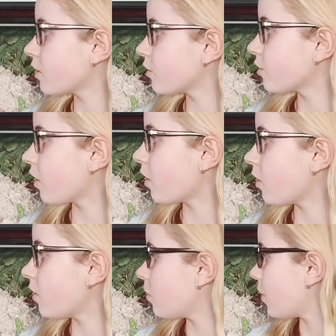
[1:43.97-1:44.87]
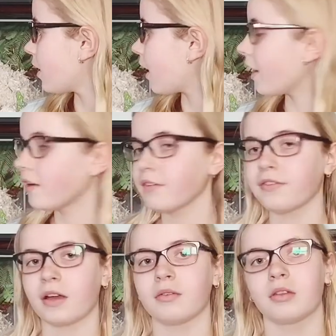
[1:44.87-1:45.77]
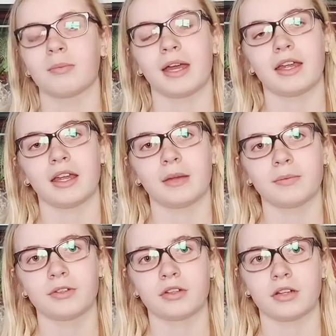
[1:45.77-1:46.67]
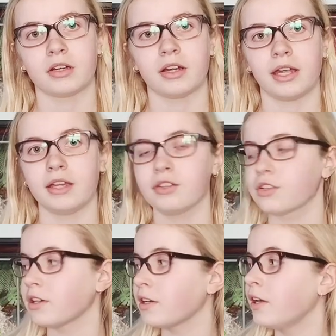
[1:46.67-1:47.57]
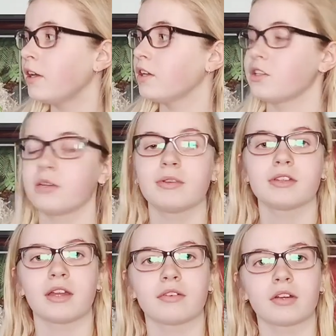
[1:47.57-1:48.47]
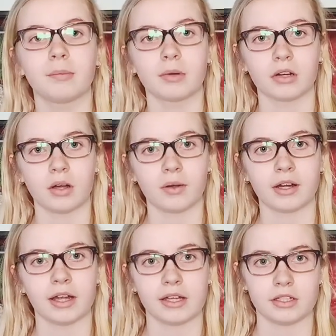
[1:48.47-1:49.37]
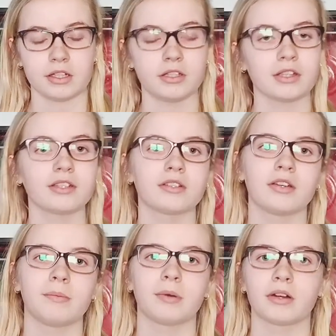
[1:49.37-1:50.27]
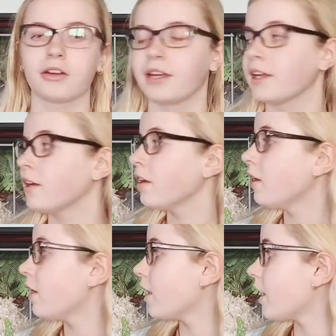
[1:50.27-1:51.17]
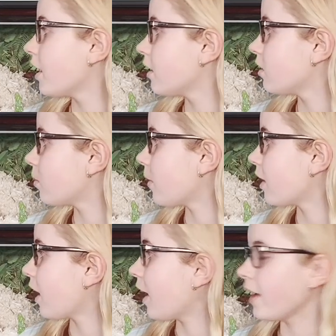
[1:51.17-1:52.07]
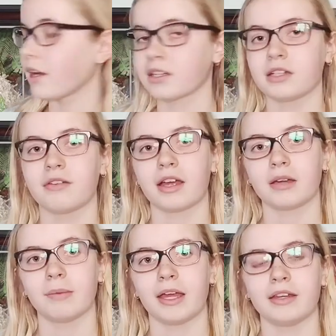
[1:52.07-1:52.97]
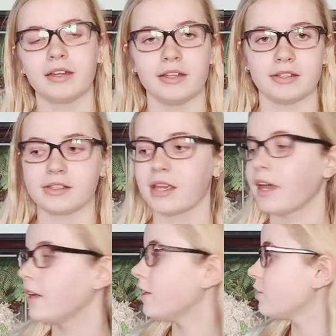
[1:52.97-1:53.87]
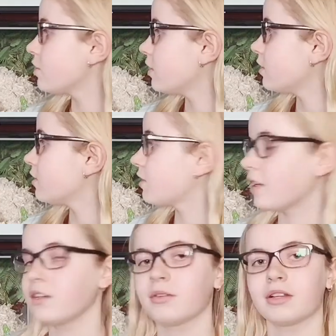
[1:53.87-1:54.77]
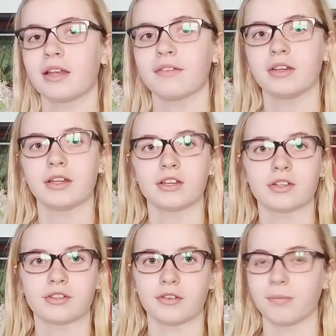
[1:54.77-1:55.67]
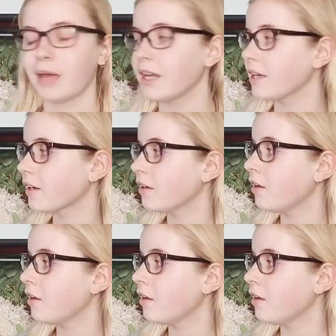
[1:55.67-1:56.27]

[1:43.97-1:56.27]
So what I have found with my hamster Angel, she was never a burrower and she just started burrowing. And what I actually recommend is 10 to 11 inches of bedding.